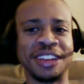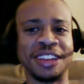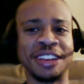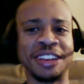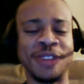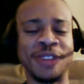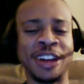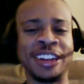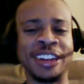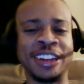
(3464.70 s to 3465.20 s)

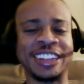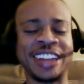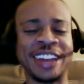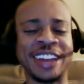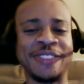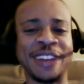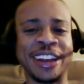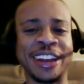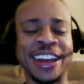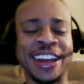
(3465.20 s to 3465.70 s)
Why
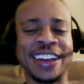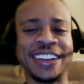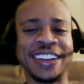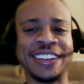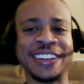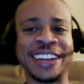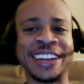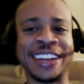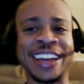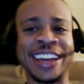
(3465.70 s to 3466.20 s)

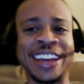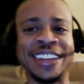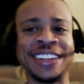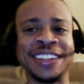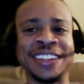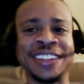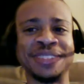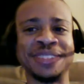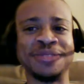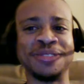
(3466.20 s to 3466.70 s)
can't he
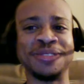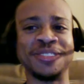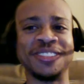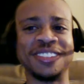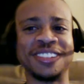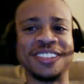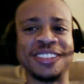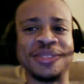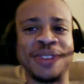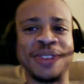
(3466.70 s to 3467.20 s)
kill
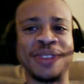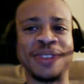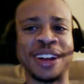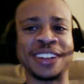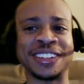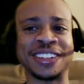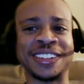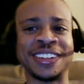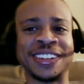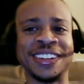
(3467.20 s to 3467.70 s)
the
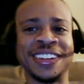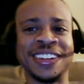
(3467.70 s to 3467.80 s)
Watcher?